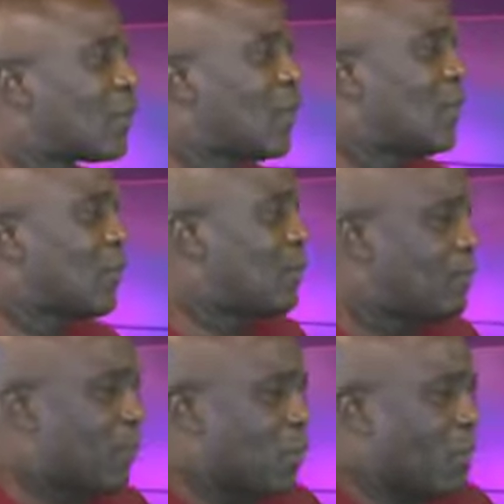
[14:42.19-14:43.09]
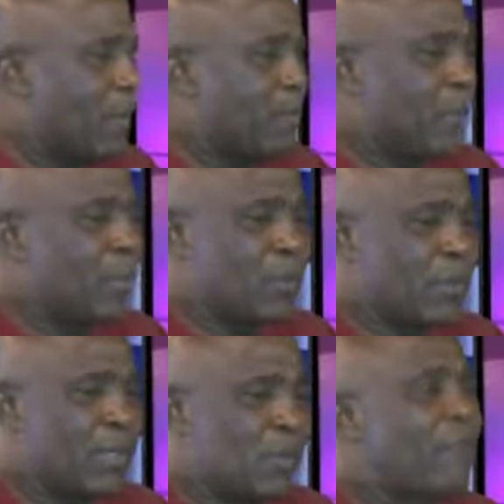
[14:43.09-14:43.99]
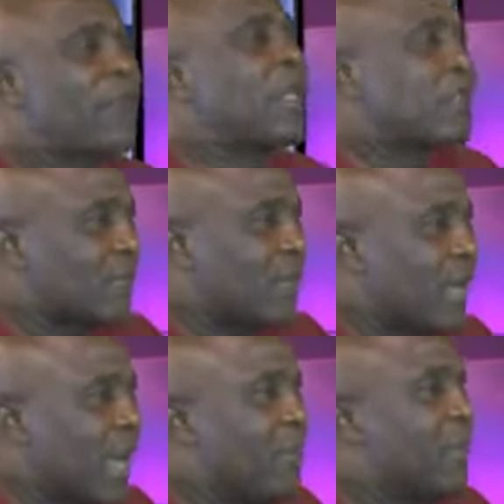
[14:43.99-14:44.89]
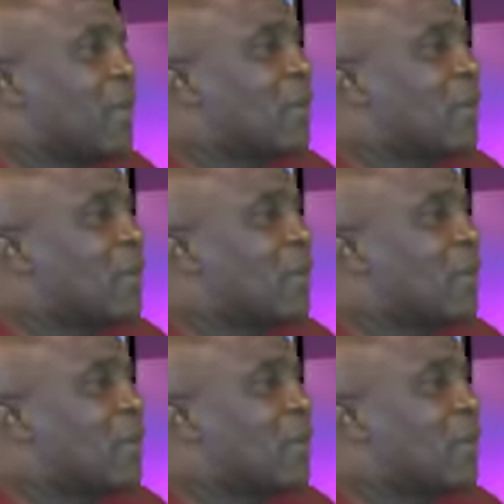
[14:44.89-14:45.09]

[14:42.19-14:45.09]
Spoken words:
come up, bring up a confidence and